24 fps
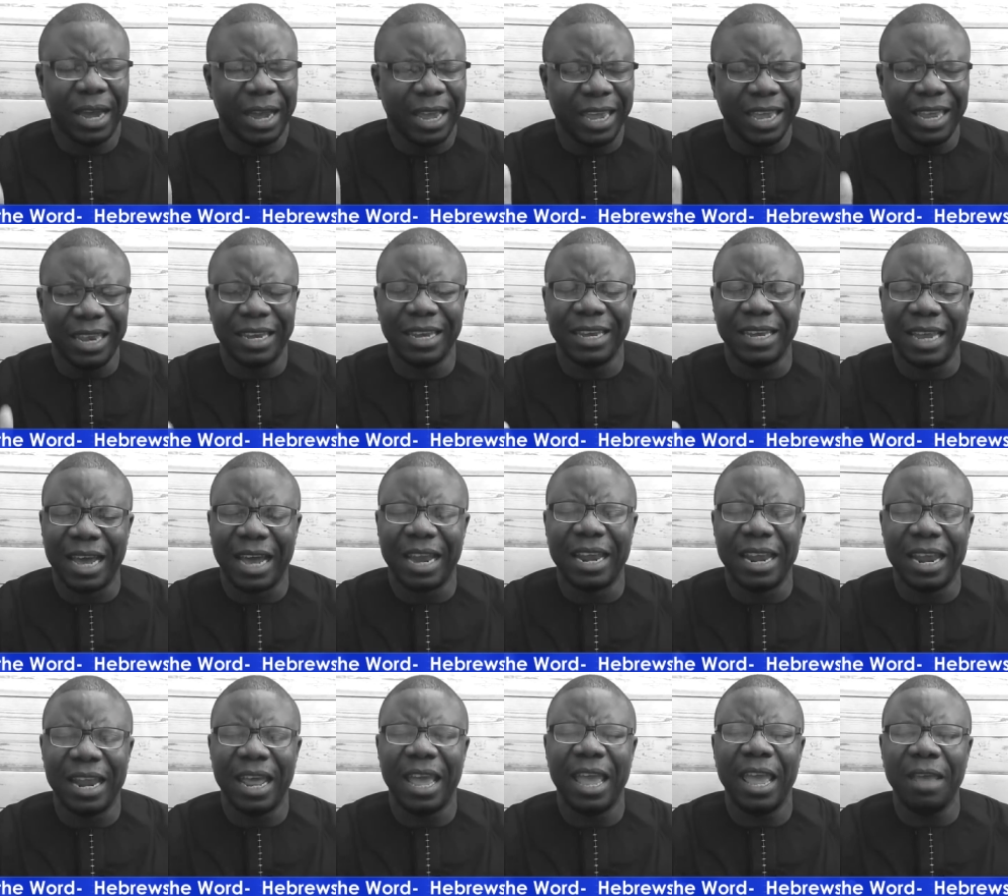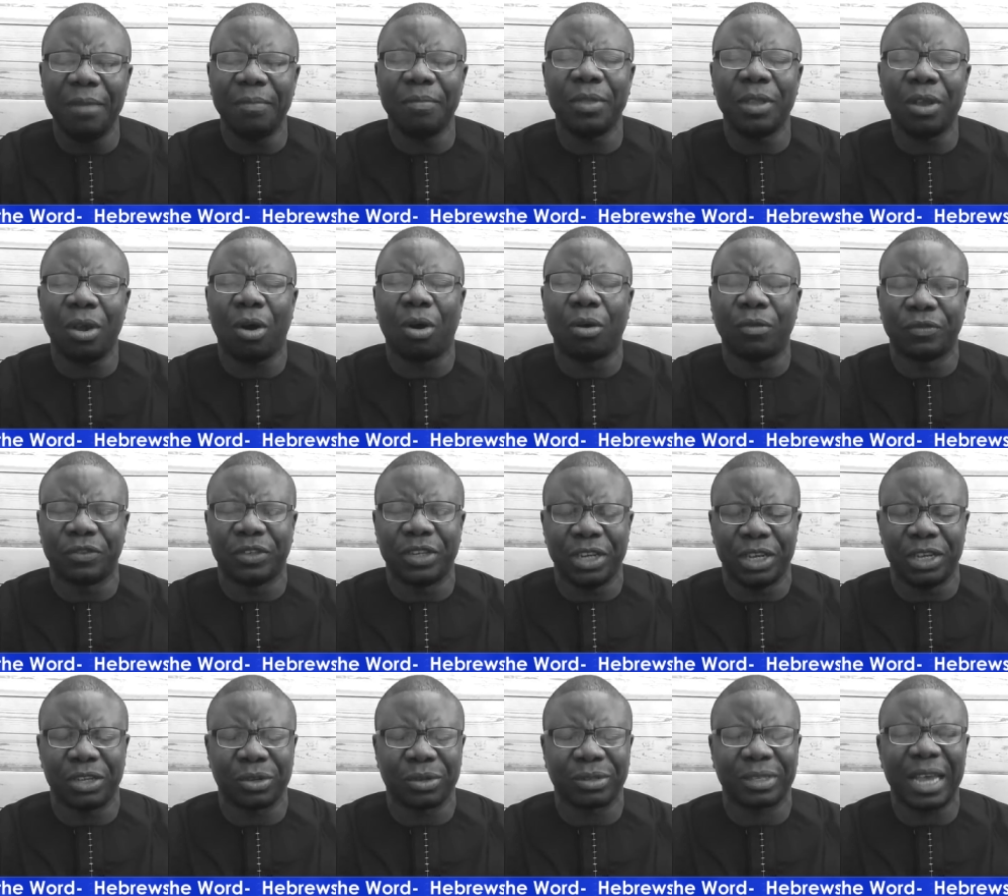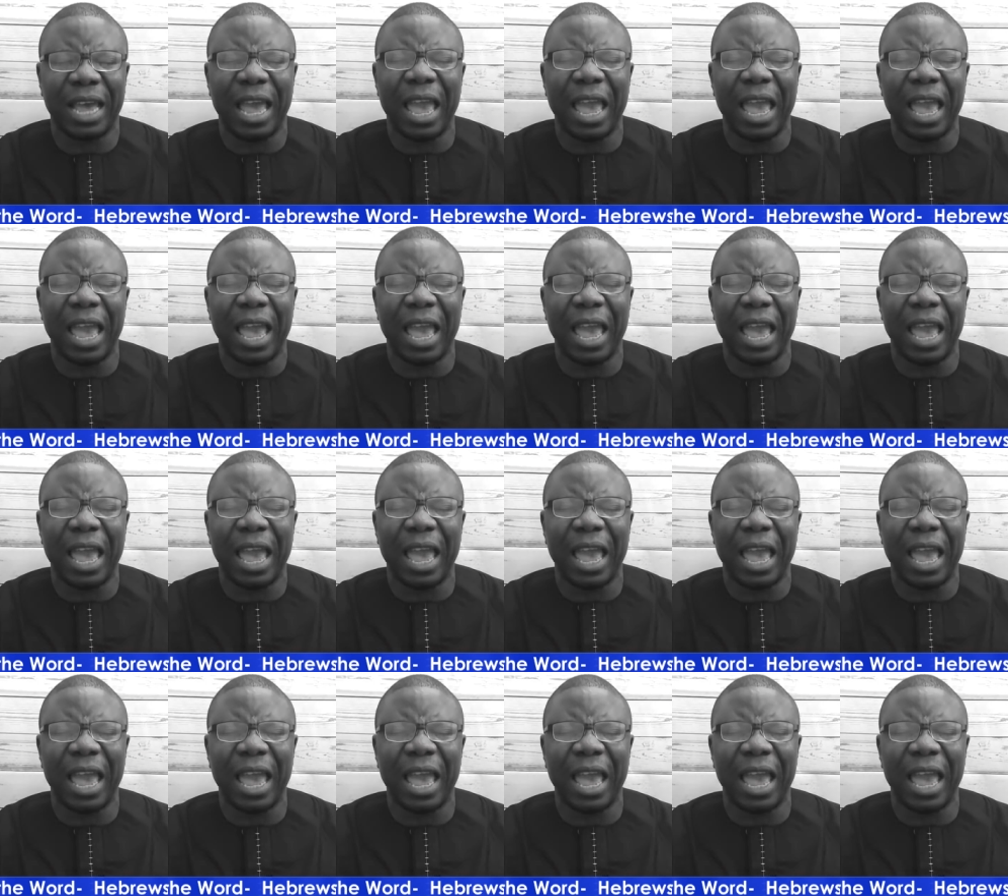in the name of Jesus.